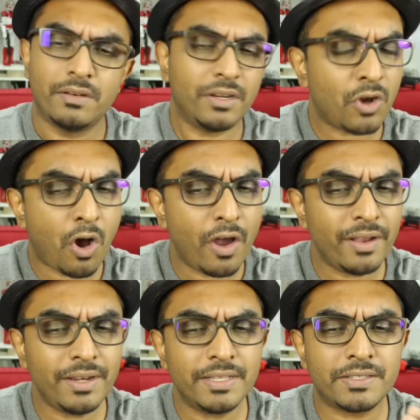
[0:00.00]
The
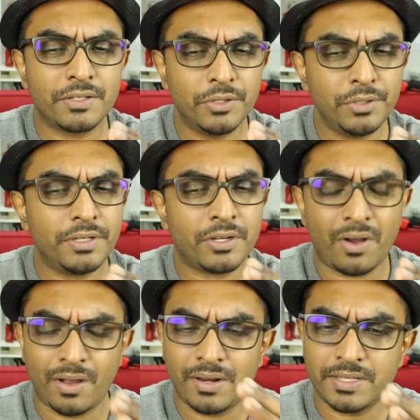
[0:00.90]
coil is good. The
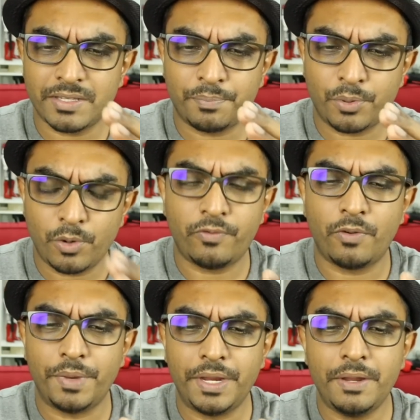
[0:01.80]
coil is a pro
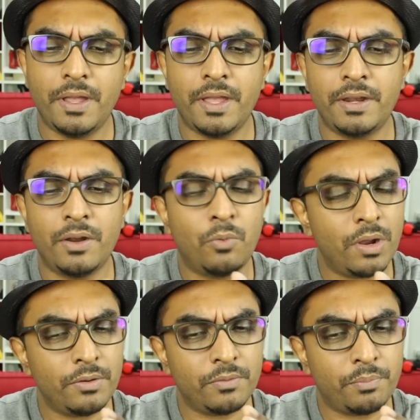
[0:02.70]
for me, and a
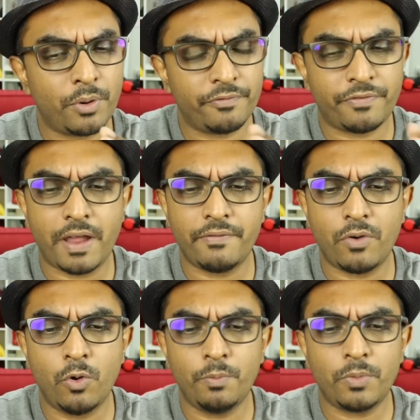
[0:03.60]
1.5
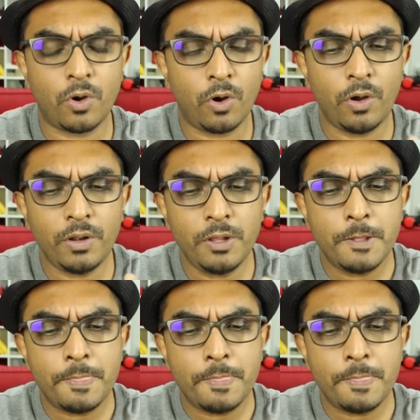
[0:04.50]
ohm coil.